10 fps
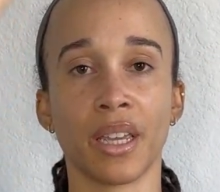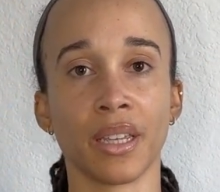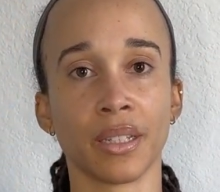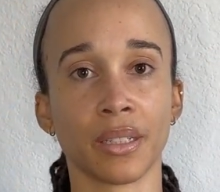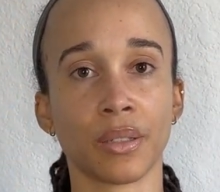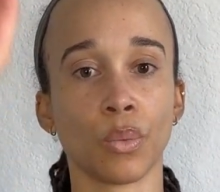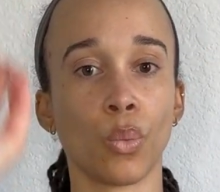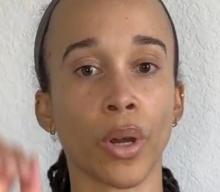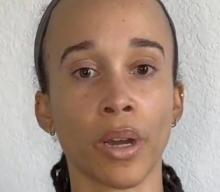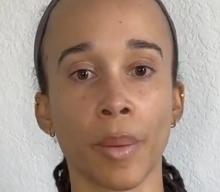is
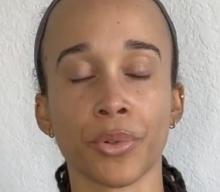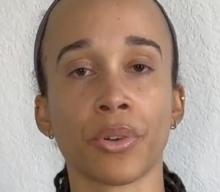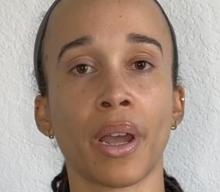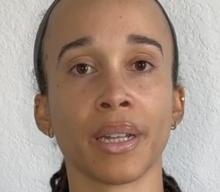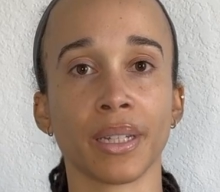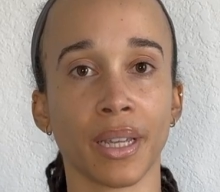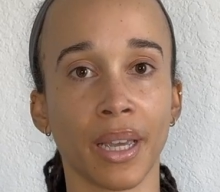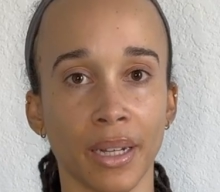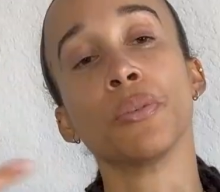where I'm trying to hit.